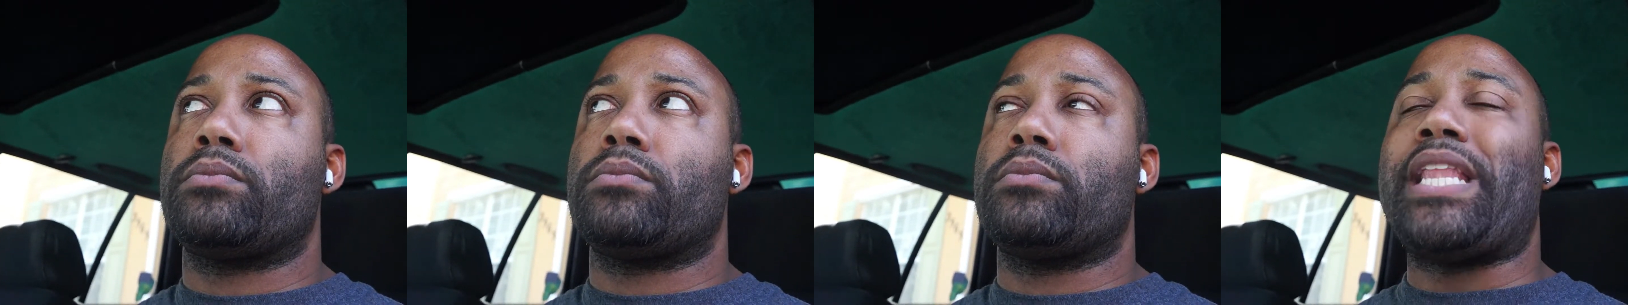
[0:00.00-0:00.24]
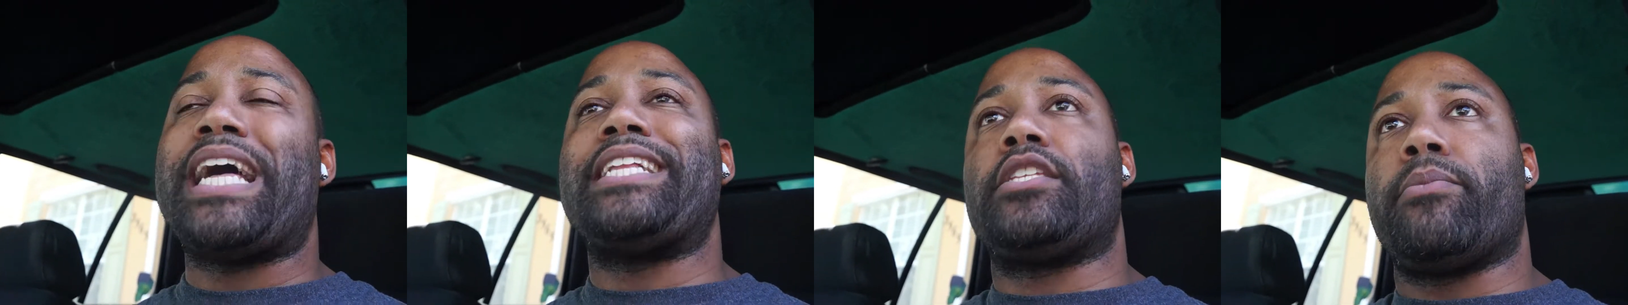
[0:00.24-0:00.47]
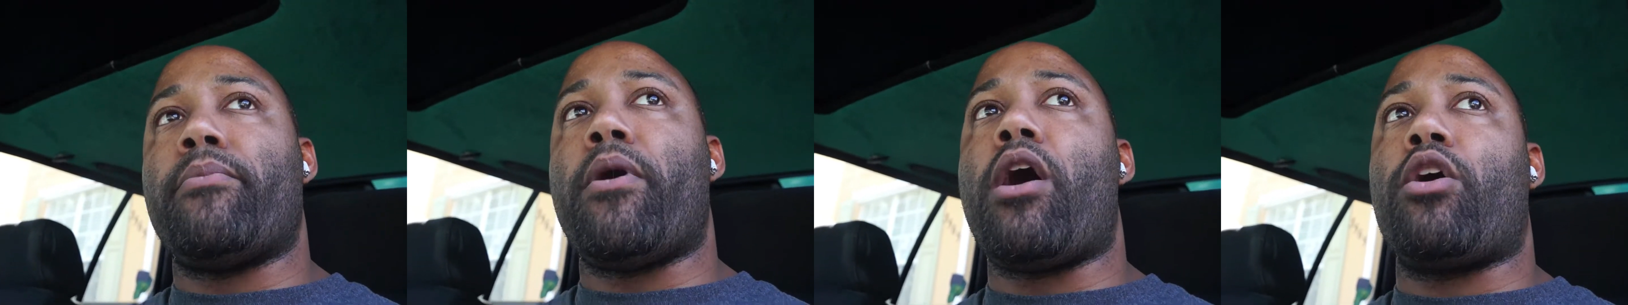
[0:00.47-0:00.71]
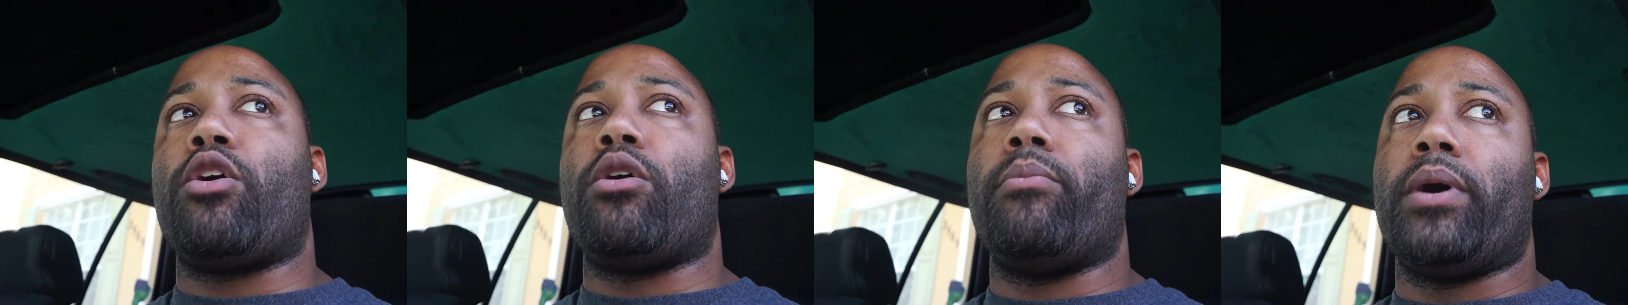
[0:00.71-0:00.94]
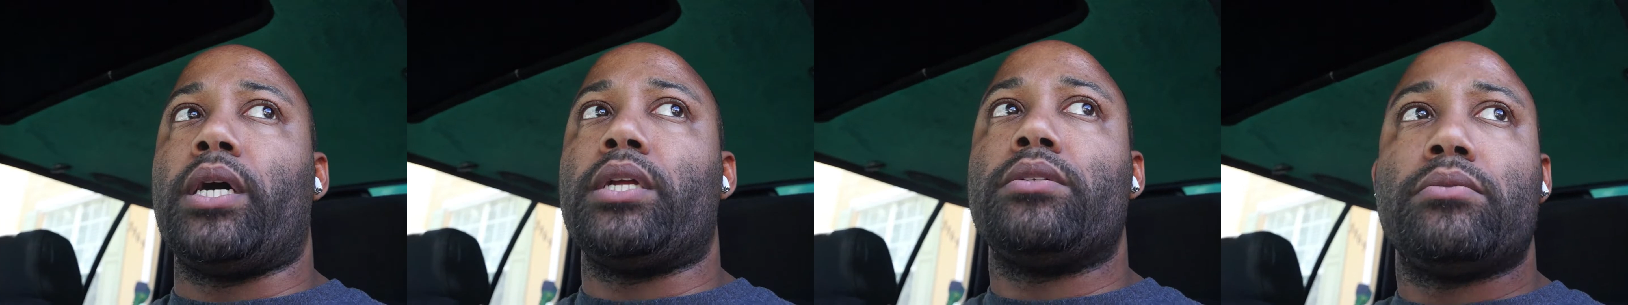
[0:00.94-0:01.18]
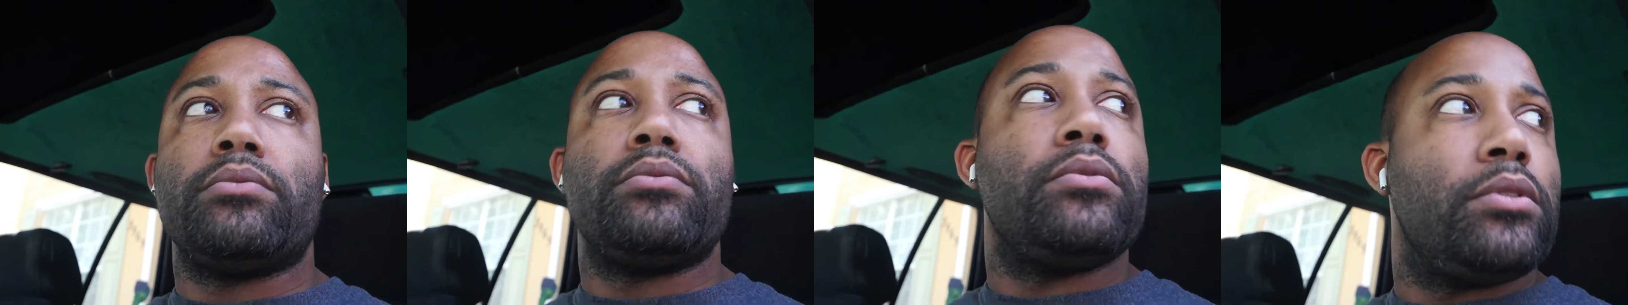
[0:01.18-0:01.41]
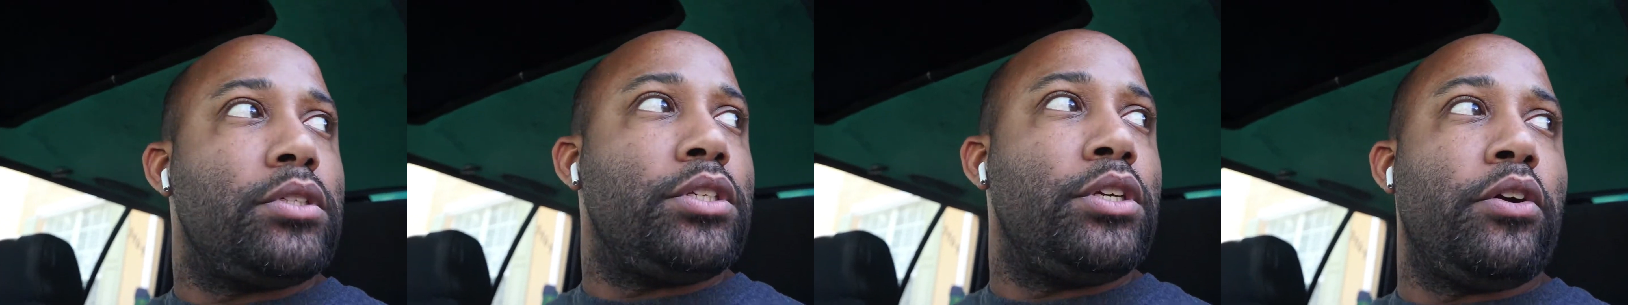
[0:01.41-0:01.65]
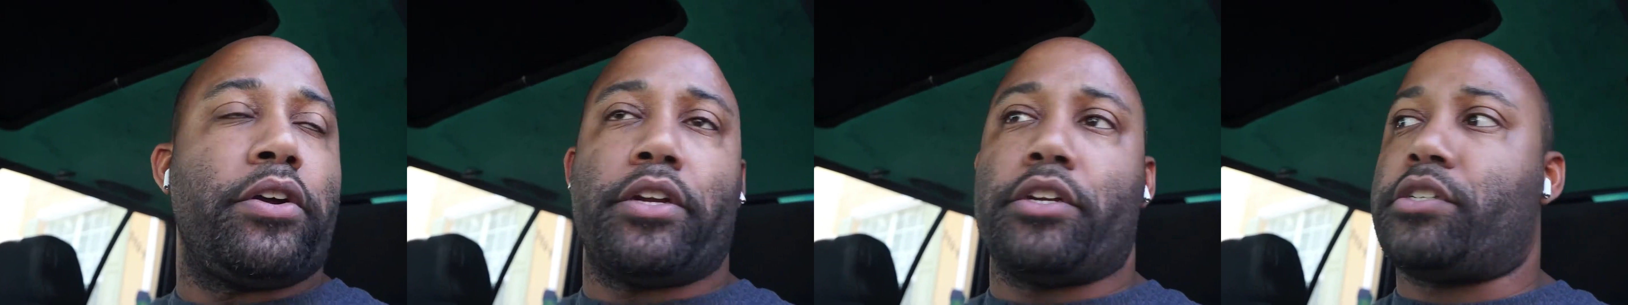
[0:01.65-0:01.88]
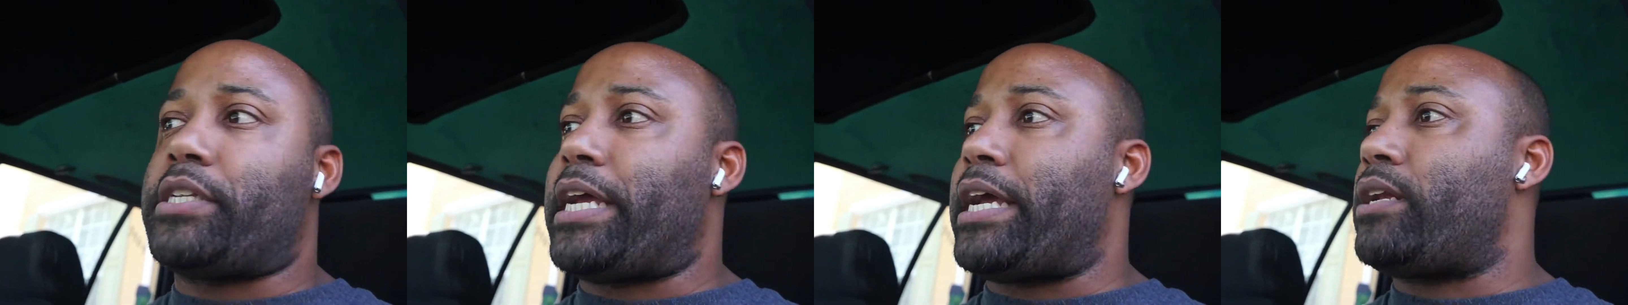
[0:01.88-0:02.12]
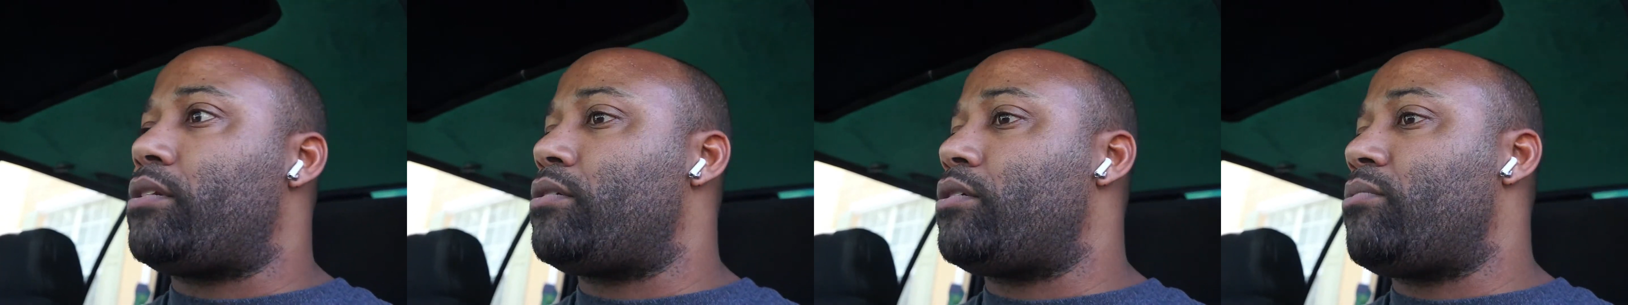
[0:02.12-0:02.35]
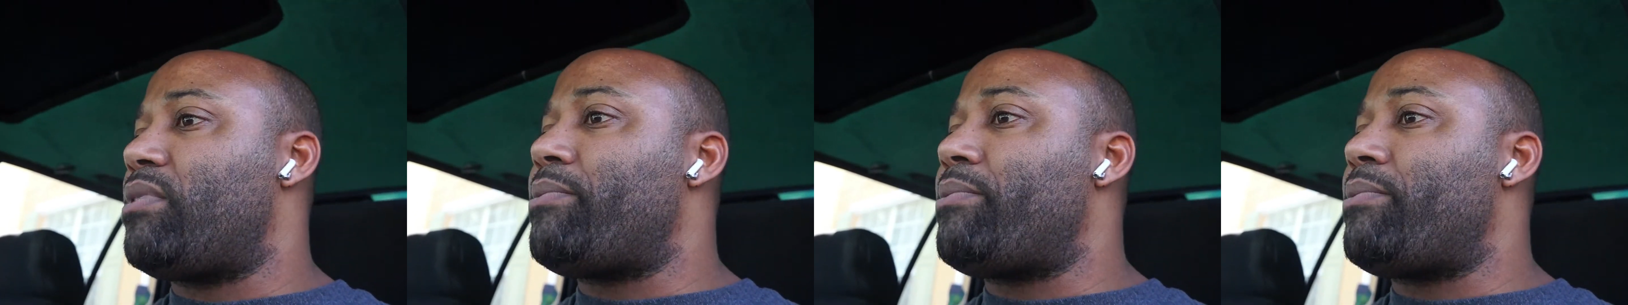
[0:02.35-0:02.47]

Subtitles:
not tomorrow, but you understand.